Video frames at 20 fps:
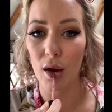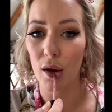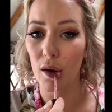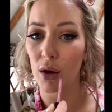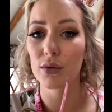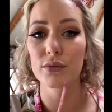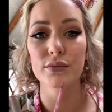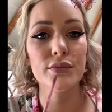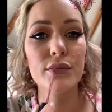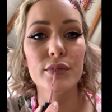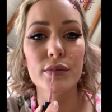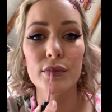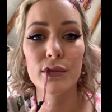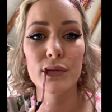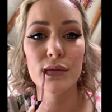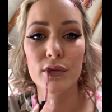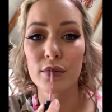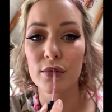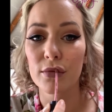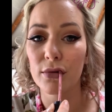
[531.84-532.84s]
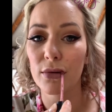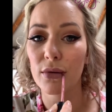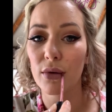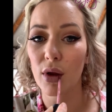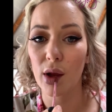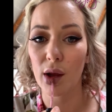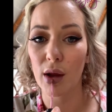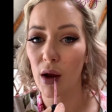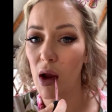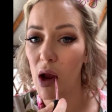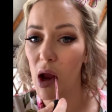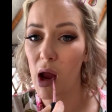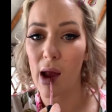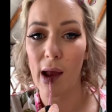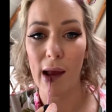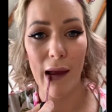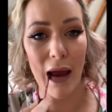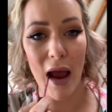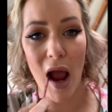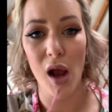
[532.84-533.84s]
Then what I do is I take NYX
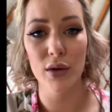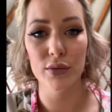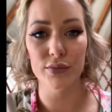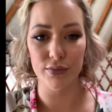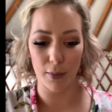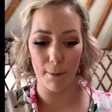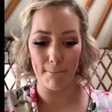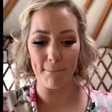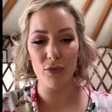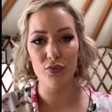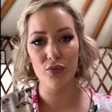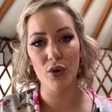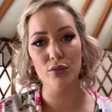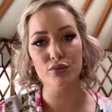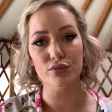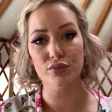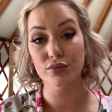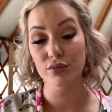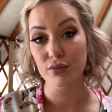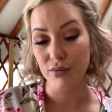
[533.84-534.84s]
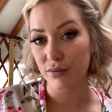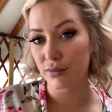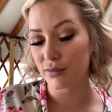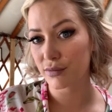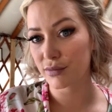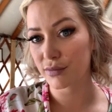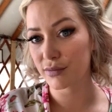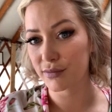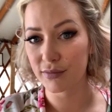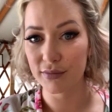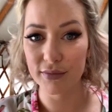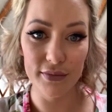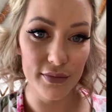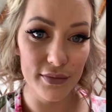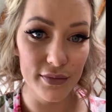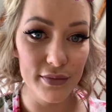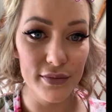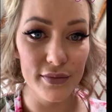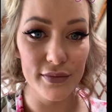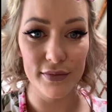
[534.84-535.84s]
Lingerie, and
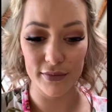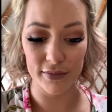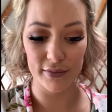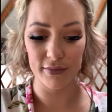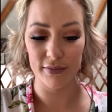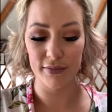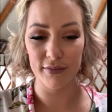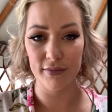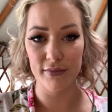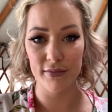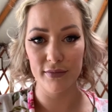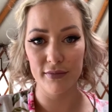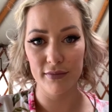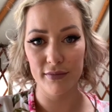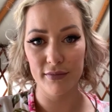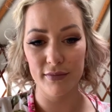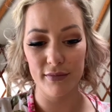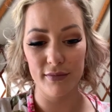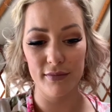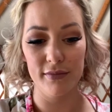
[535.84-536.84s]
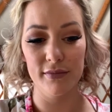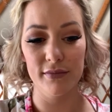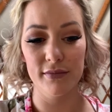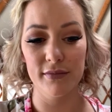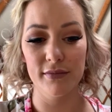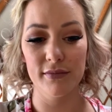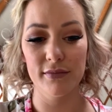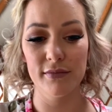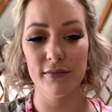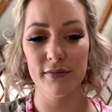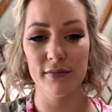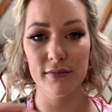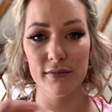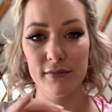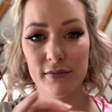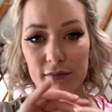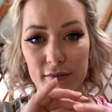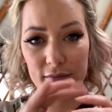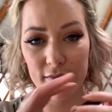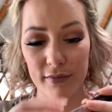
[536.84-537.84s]
this is in the color Liply,
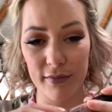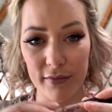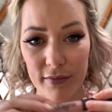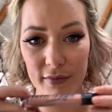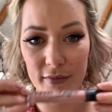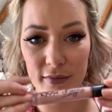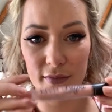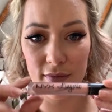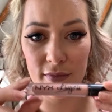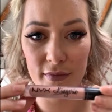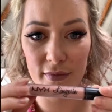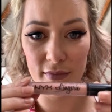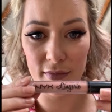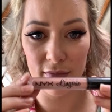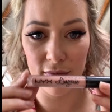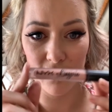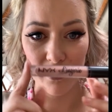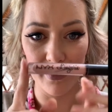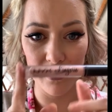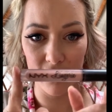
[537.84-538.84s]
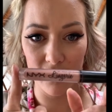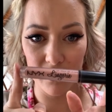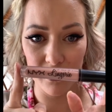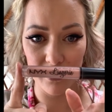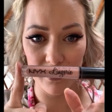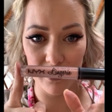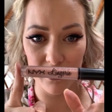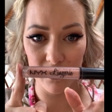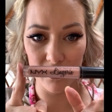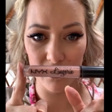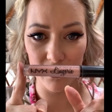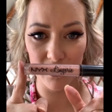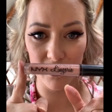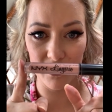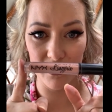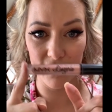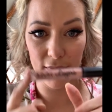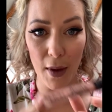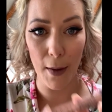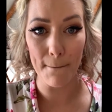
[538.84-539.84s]
and I put a little bit of this nude
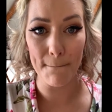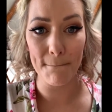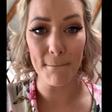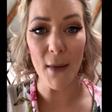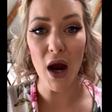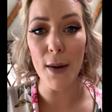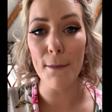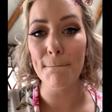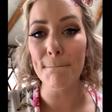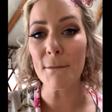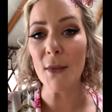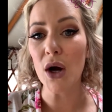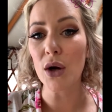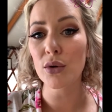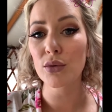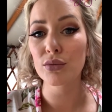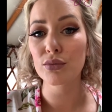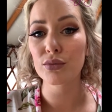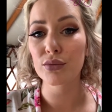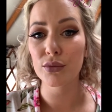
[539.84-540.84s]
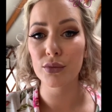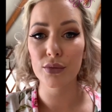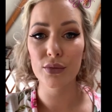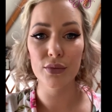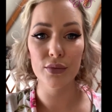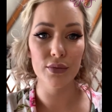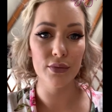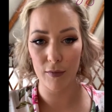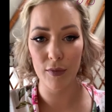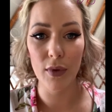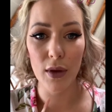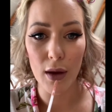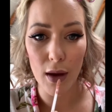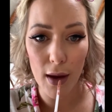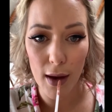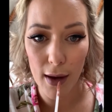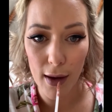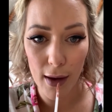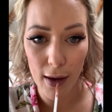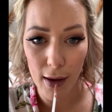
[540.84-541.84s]
in the center of my mouth.
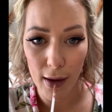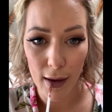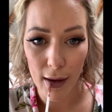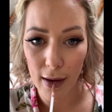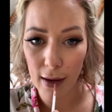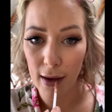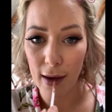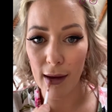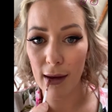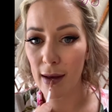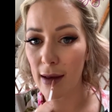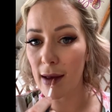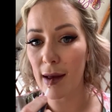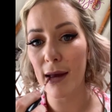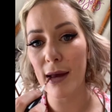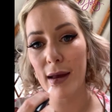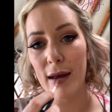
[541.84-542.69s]
Do a little tap tap,